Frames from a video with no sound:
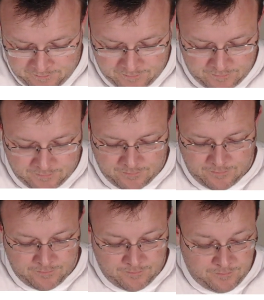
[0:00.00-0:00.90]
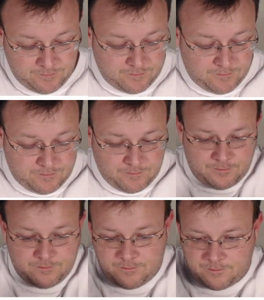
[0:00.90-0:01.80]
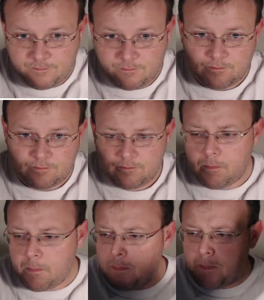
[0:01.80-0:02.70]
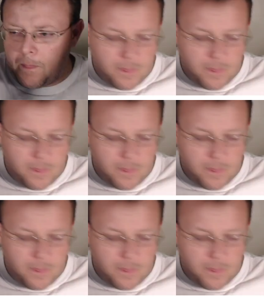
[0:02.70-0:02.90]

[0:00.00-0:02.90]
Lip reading: Nothing is said.